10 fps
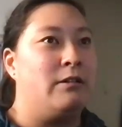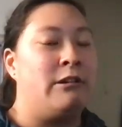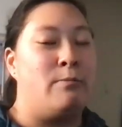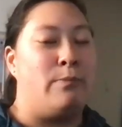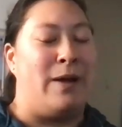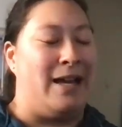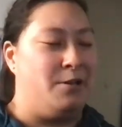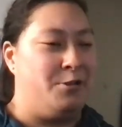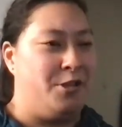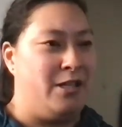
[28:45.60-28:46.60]

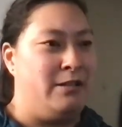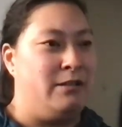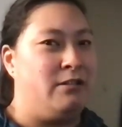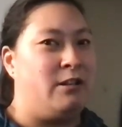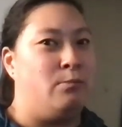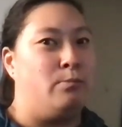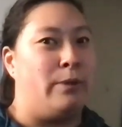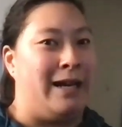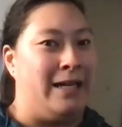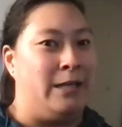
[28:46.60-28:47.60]
compassion
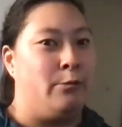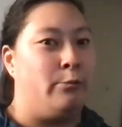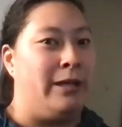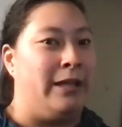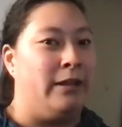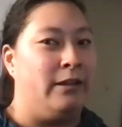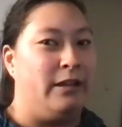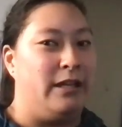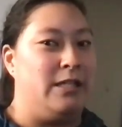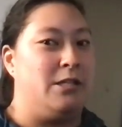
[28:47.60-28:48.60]
combined with,
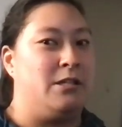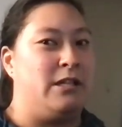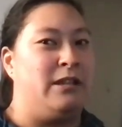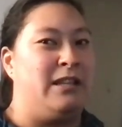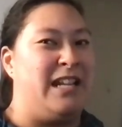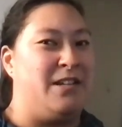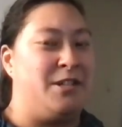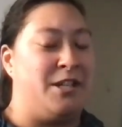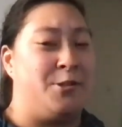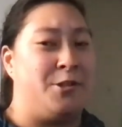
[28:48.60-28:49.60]
as I said, the
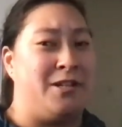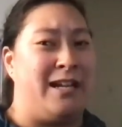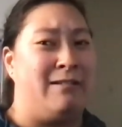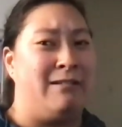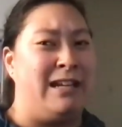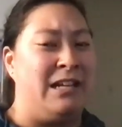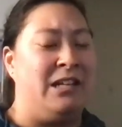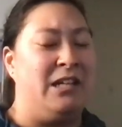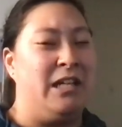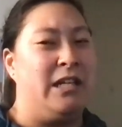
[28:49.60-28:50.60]

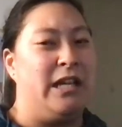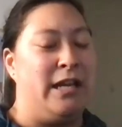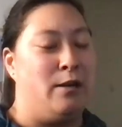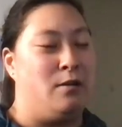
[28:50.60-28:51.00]
intentionality and